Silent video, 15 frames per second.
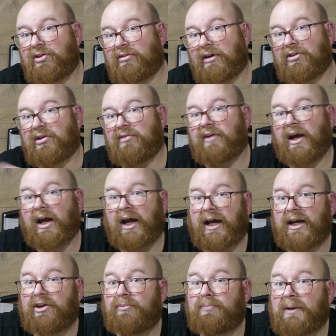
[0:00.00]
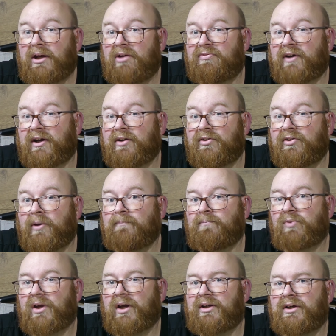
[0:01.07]
are actually the high speed fans,
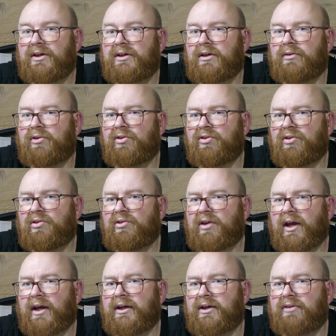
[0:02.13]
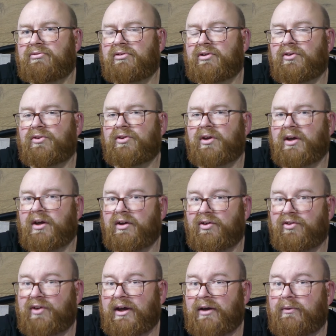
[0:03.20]
and you can notice a slight difference in
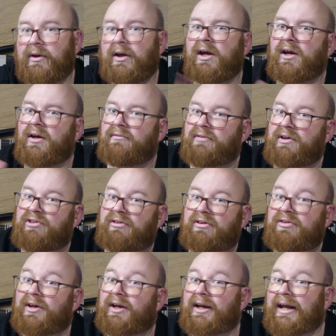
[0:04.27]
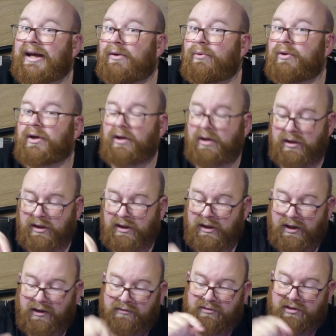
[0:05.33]
sound. These are actually louder
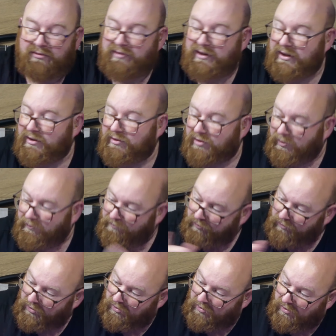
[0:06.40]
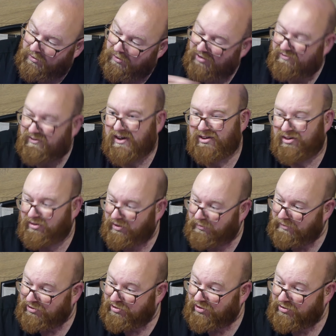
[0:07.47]
than these. In fact, in
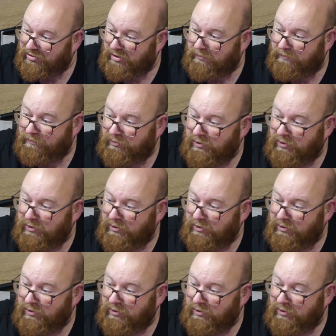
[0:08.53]
my system,